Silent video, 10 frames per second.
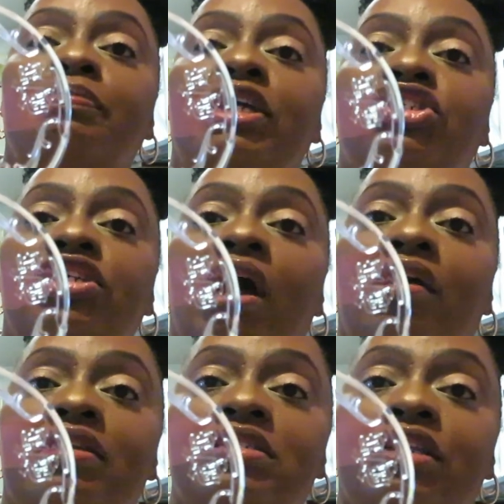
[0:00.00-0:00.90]
to make sure
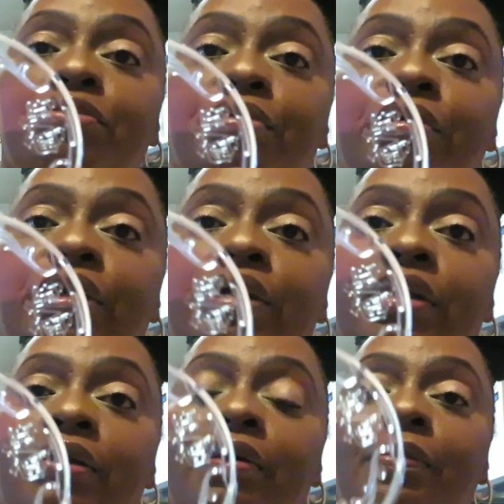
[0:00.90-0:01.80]
y'all can see real
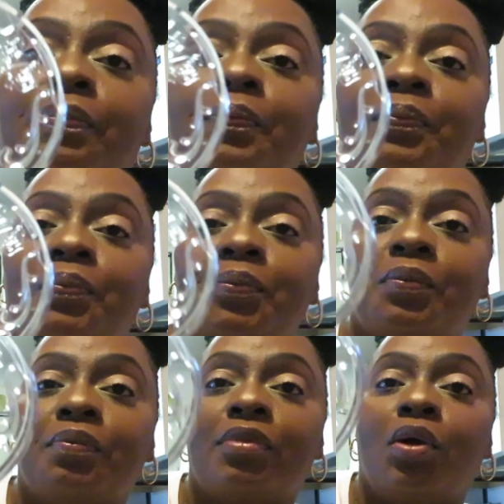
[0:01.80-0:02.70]
good.
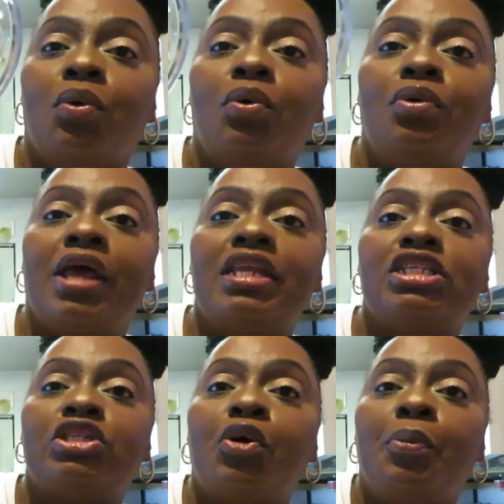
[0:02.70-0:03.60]
Oh, that
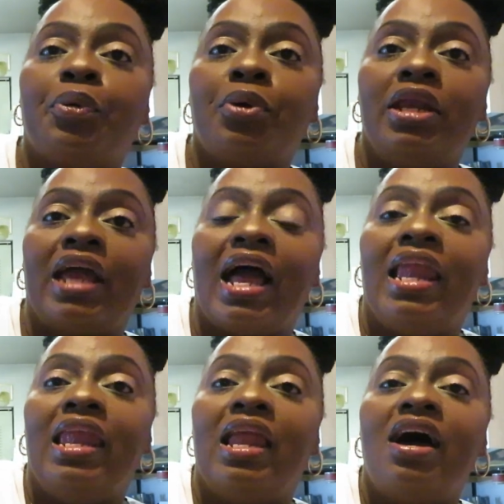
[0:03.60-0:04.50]
is so pretty.
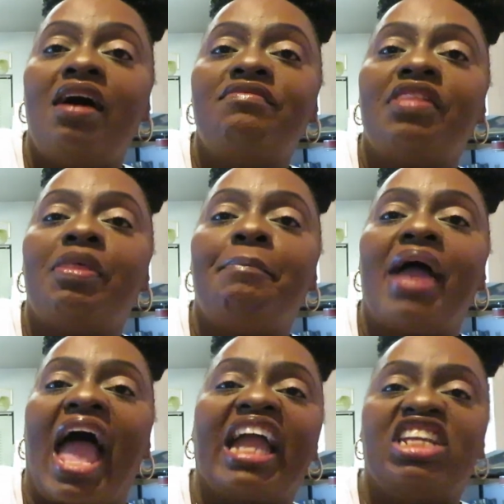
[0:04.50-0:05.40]
I love the
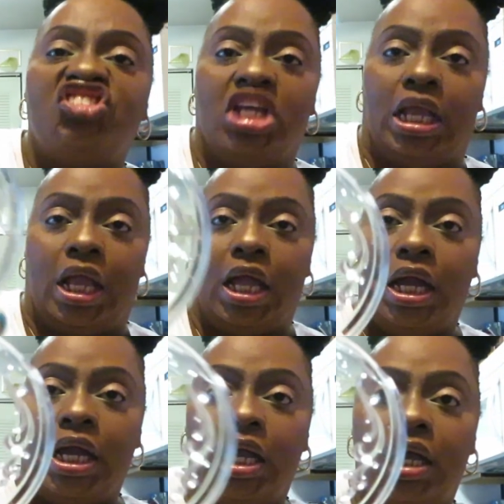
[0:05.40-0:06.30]
packaging.
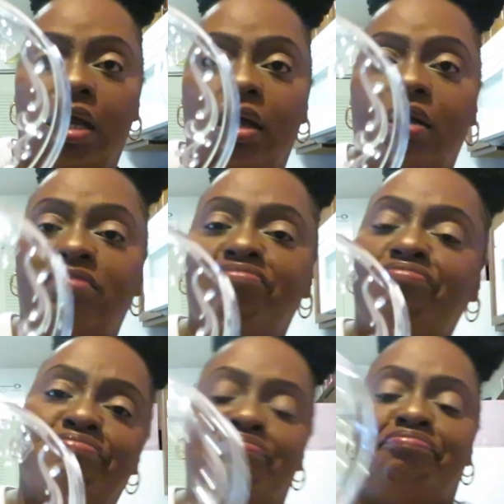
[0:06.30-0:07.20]

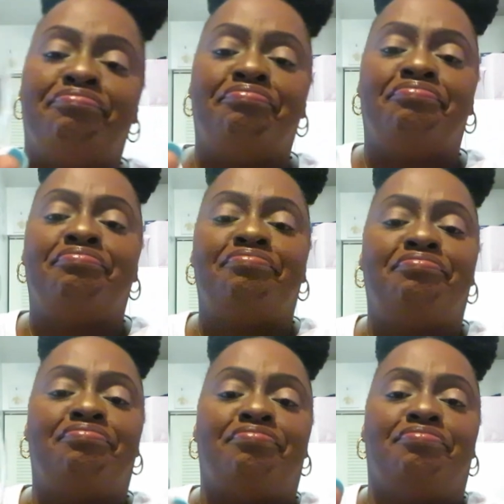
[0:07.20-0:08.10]
Mm, mm,
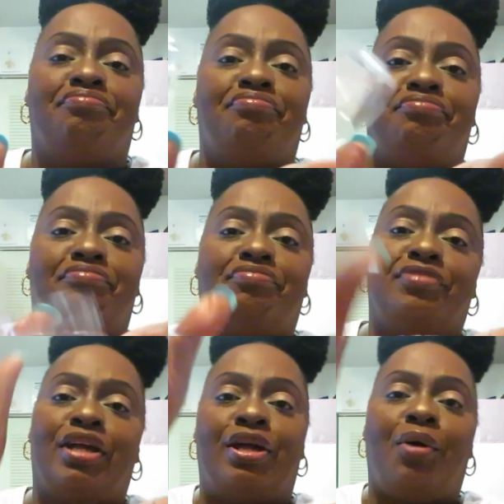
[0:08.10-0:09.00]
mm,
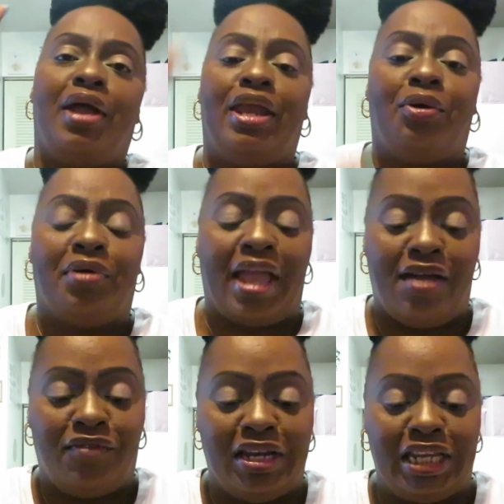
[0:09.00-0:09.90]
mm. Go ahead on
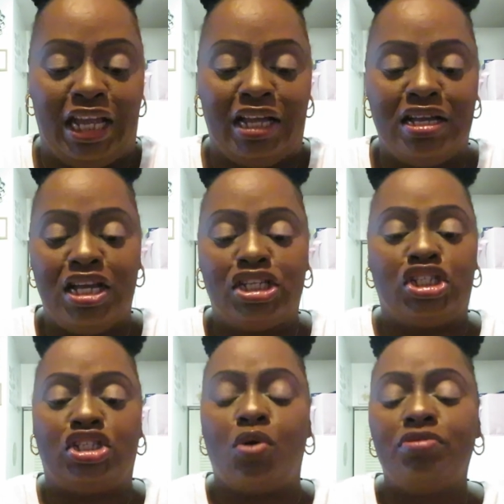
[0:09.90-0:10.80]
Kat Von D.
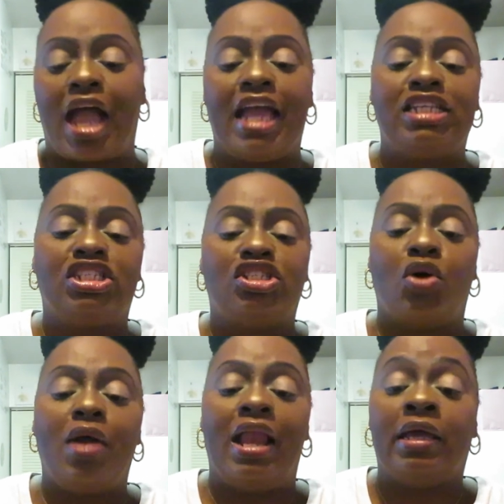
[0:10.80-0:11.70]
So nice,
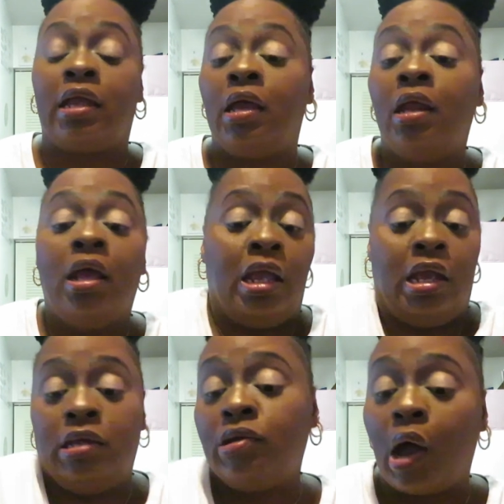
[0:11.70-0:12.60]
so elegant.
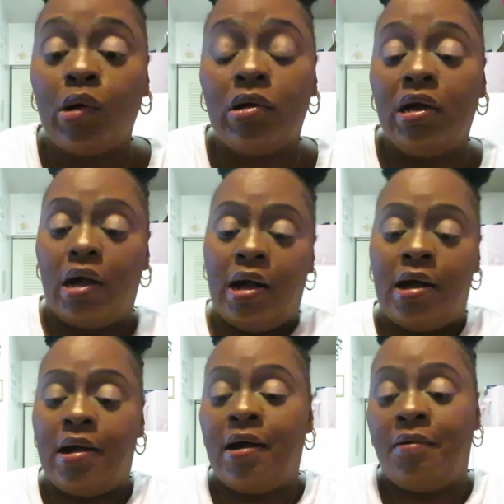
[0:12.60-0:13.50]
And you know,
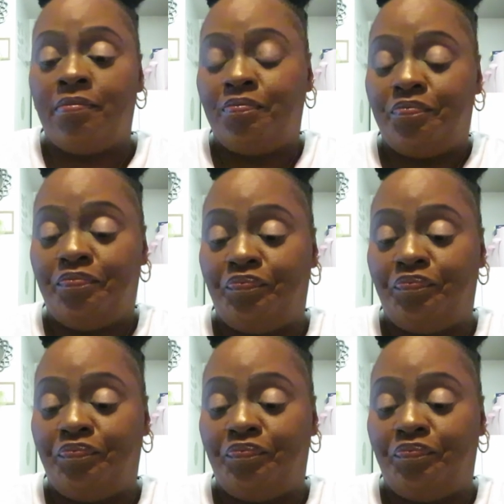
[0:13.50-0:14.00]
um,